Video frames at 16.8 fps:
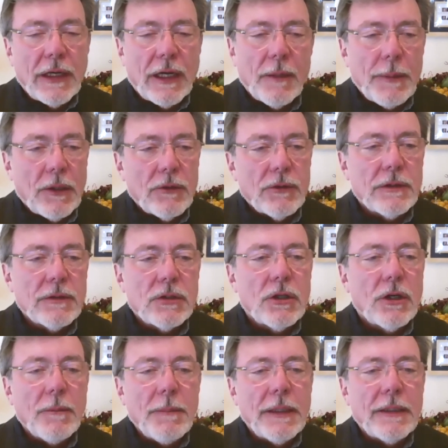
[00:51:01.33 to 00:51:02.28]
as you think
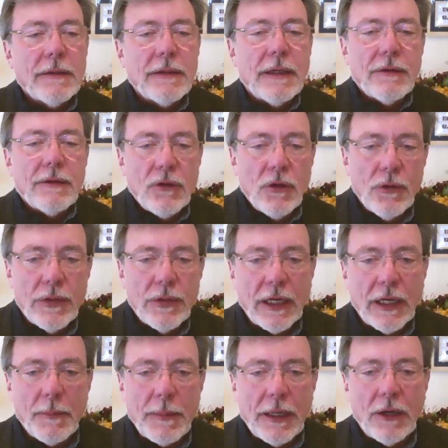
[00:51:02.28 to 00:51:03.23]
about discernment and as
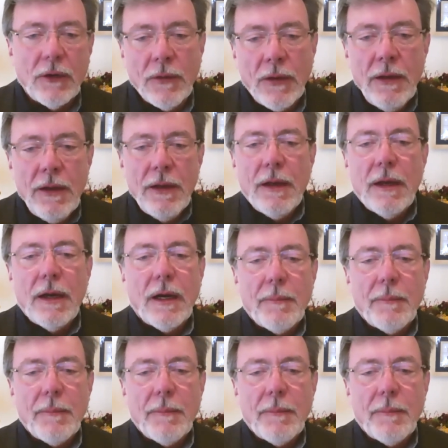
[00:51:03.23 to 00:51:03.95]
you think about